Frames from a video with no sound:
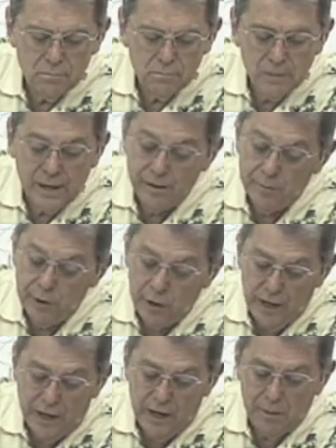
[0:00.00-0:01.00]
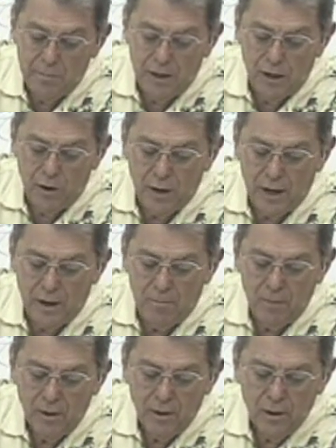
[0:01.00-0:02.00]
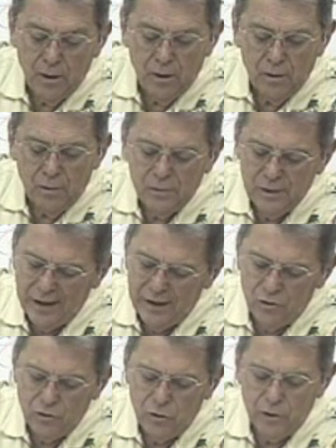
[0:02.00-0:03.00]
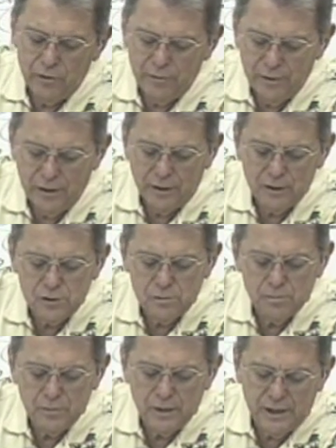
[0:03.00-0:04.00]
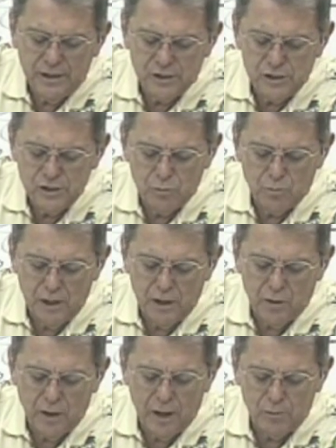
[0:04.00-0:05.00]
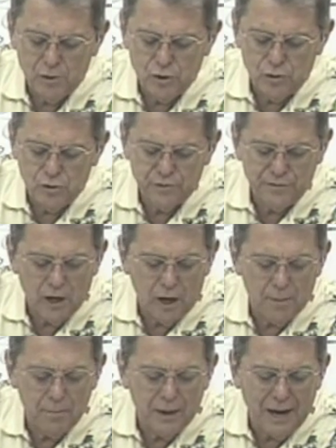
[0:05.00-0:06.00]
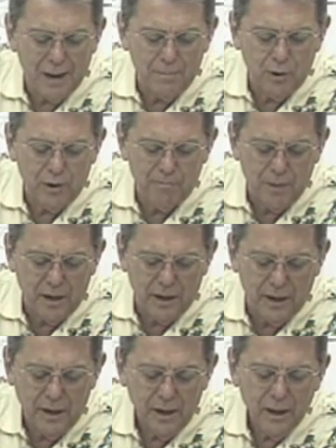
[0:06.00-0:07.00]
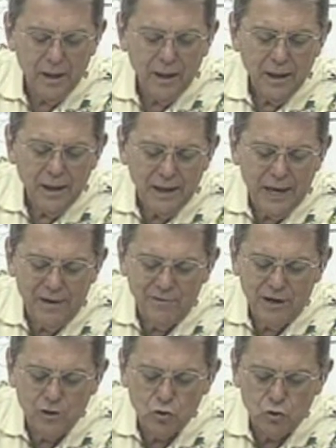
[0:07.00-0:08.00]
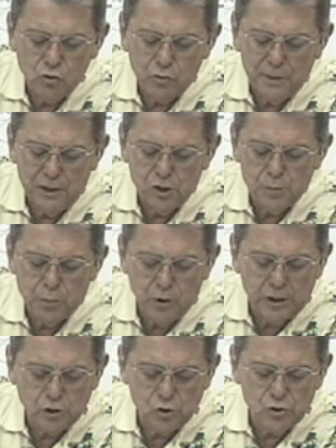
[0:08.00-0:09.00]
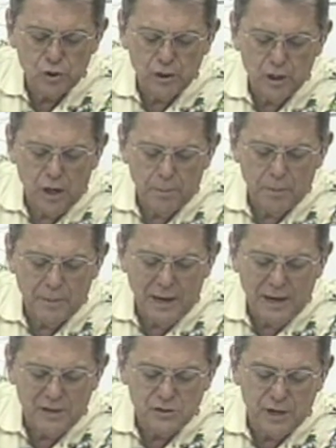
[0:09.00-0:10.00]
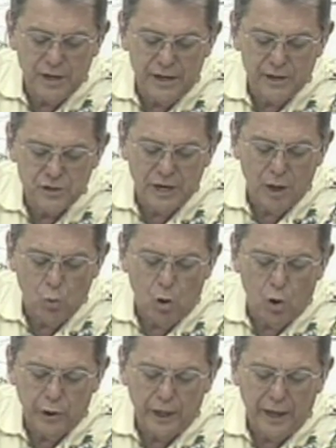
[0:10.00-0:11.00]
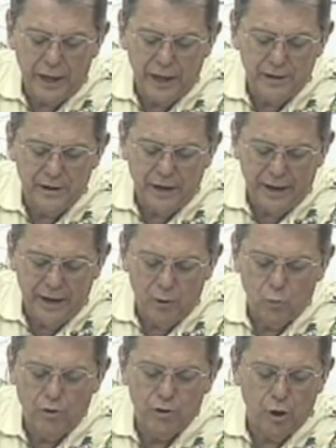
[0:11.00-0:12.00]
In the beginning, Billy Graham, well, I don't agree with this, but he says Billy Graham was used of God. But I believe Billy gave in to tremendous pressures and compromise, and he is now walking hand in hand with the